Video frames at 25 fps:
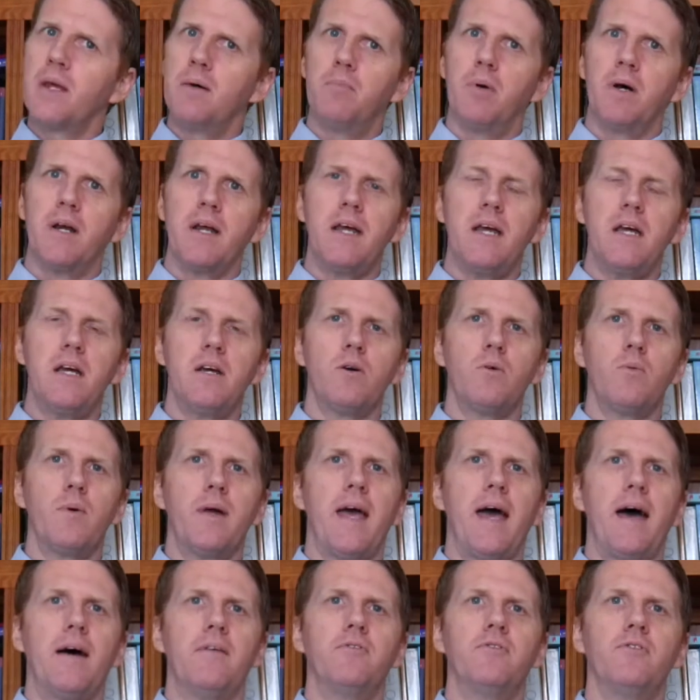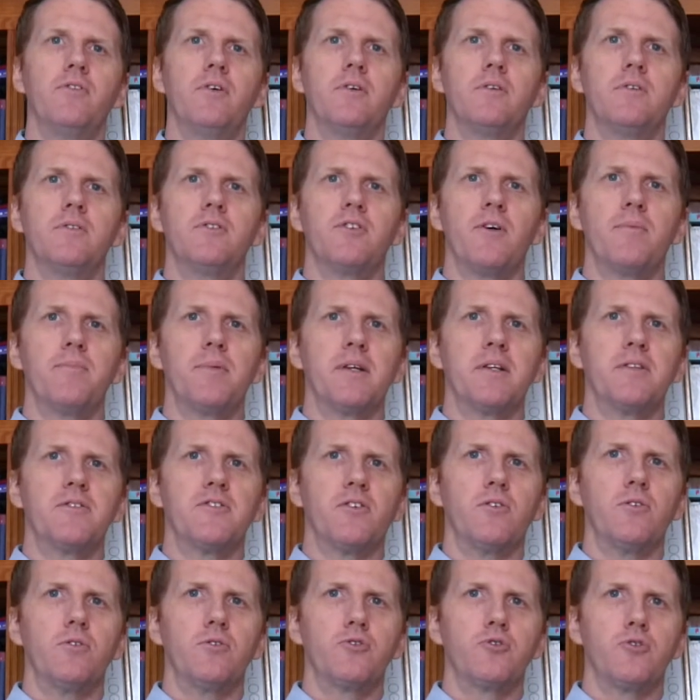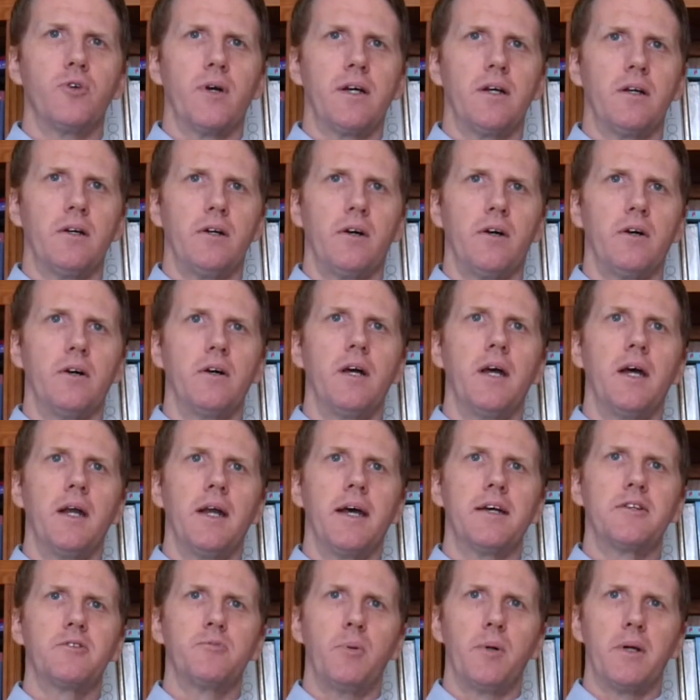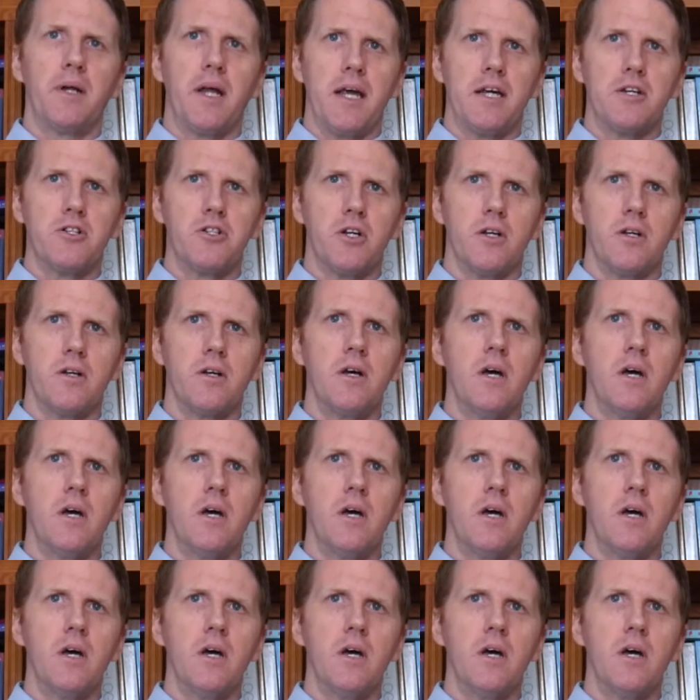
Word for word: But here we have something that's a little trickier, an explanation.